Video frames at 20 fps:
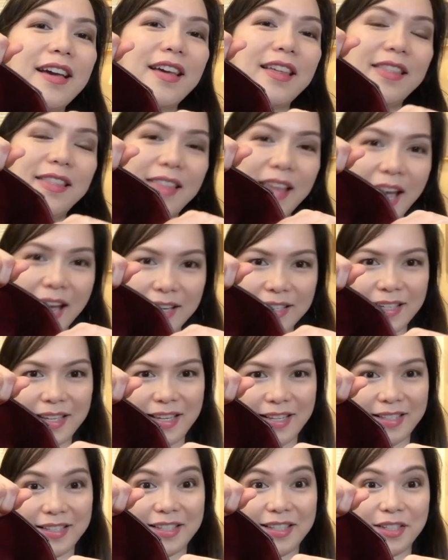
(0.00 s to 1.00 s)
That
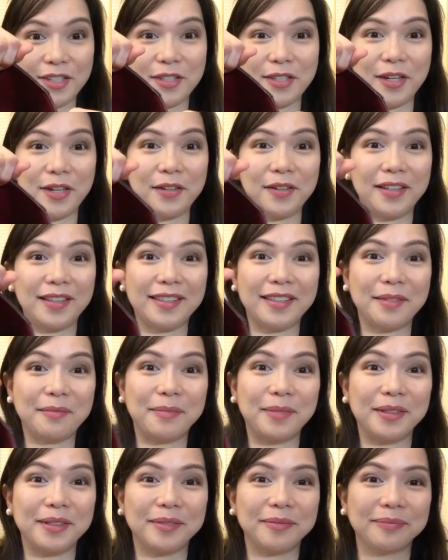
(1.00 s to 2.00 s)
is the serial
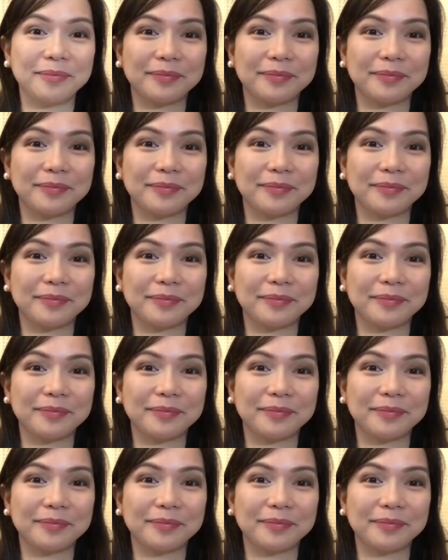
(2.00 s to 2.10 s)
number.